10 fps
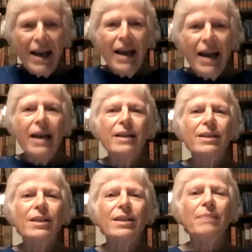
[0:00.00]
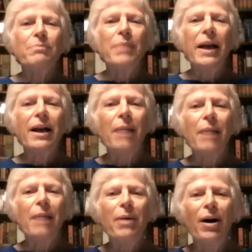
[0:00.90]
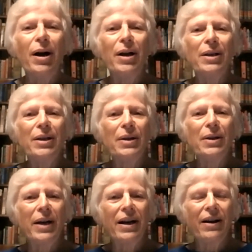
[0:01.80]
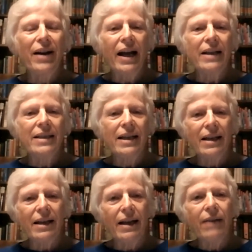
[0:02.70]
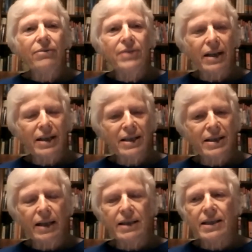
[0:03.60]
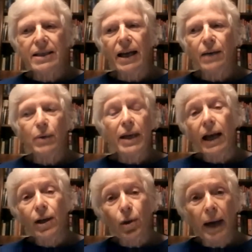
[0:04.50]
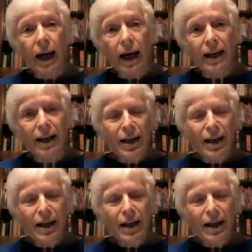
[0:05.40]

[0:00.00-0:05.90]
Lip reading: is pick up on where Andy left us in saying we can't go back,